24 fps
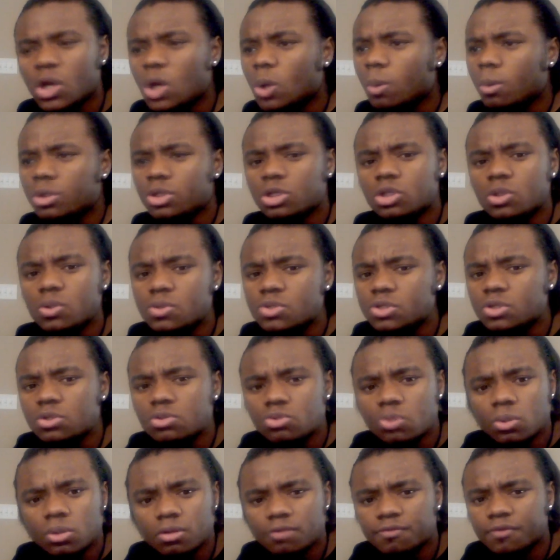When you lose
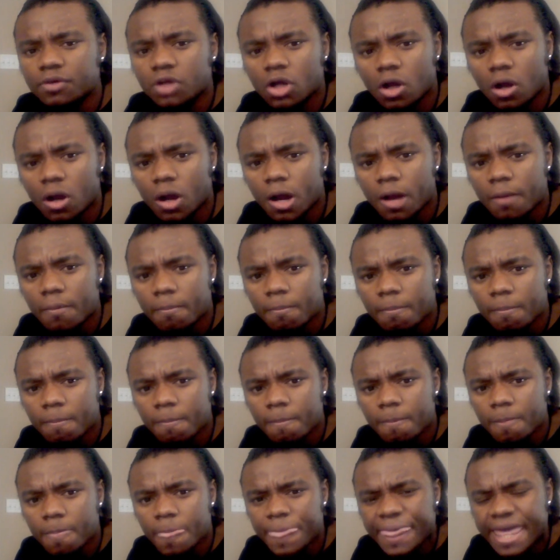control of a car,
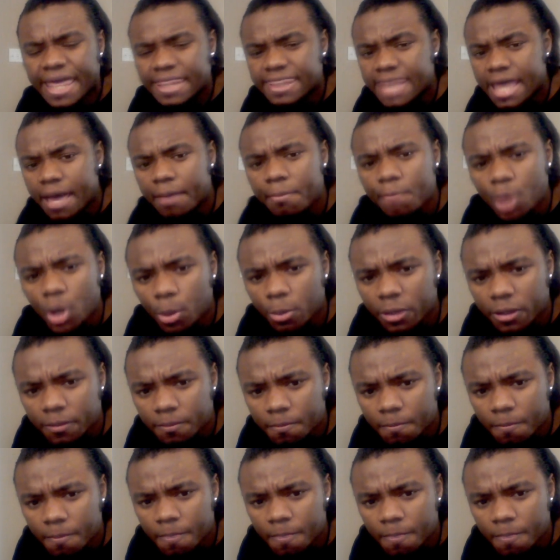at that moment,